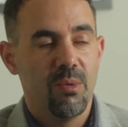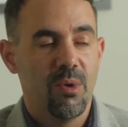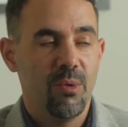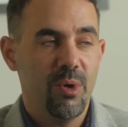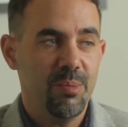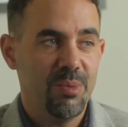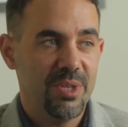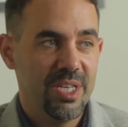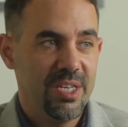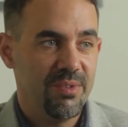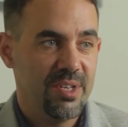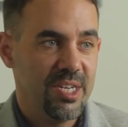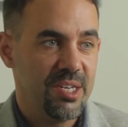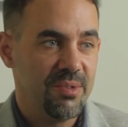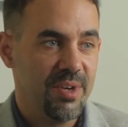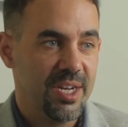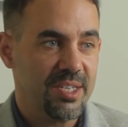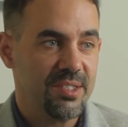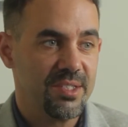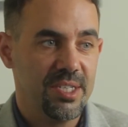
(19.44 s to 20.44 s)
Well, we believe in
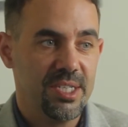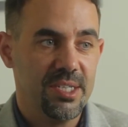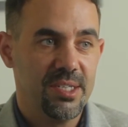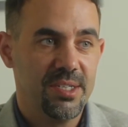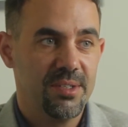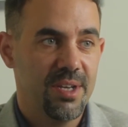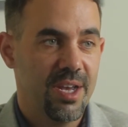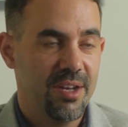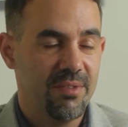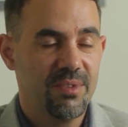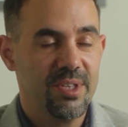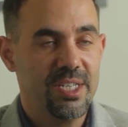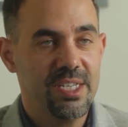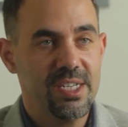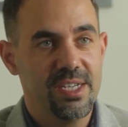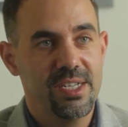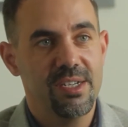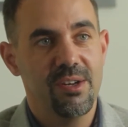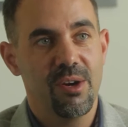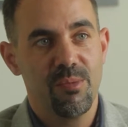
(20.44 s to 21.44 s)
investing
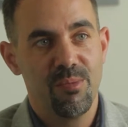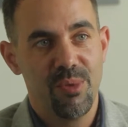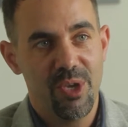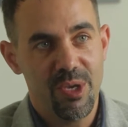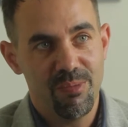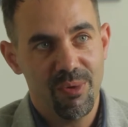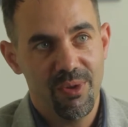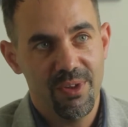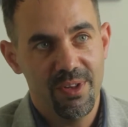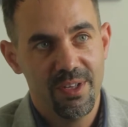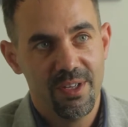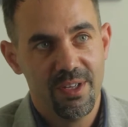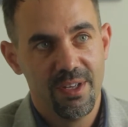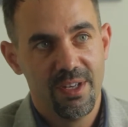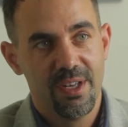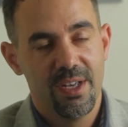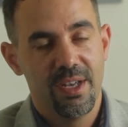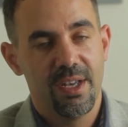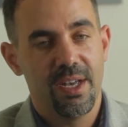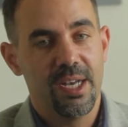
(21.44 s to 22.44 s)
heavily in our people,
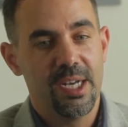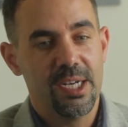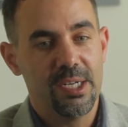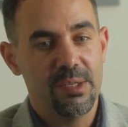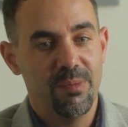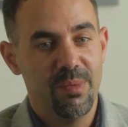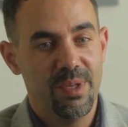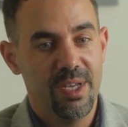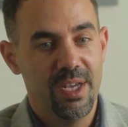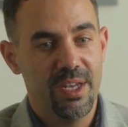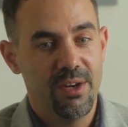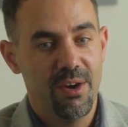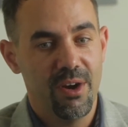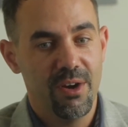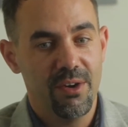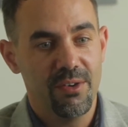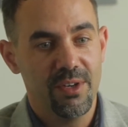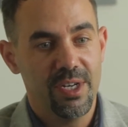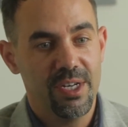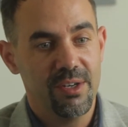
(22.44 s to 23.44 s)
uh, in
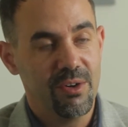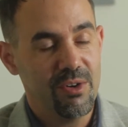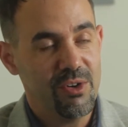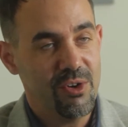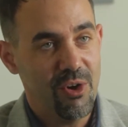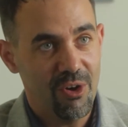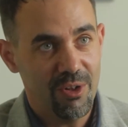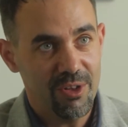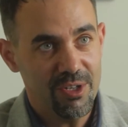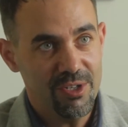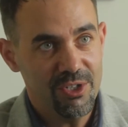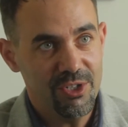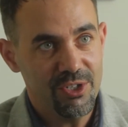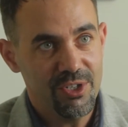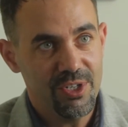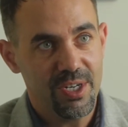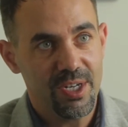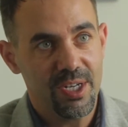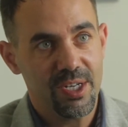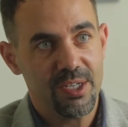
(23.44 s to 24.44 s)
our in our
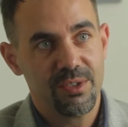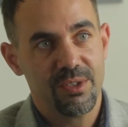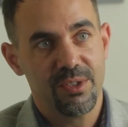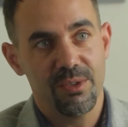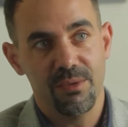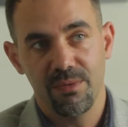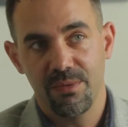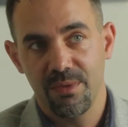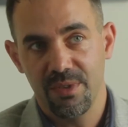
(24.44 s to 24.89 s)
knowledge, uh, so